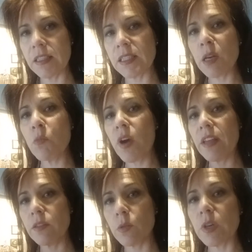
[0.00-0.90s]
in some
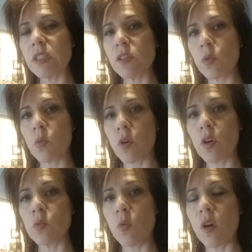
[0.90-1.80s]
way that the rest of the
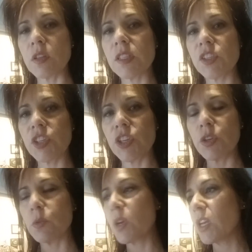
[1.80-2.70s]
world wants
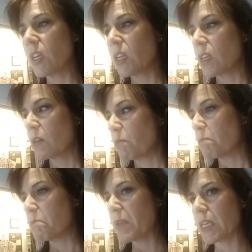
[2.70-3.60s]
to
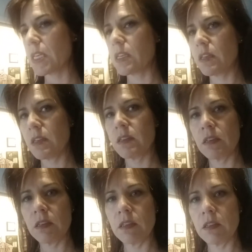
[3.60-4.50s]
be
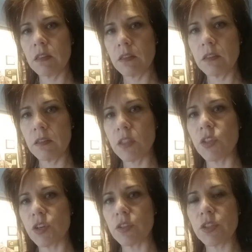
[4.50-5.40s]
the
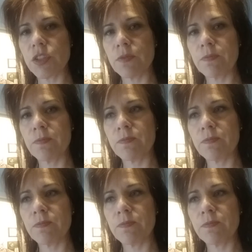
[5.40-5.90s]
church.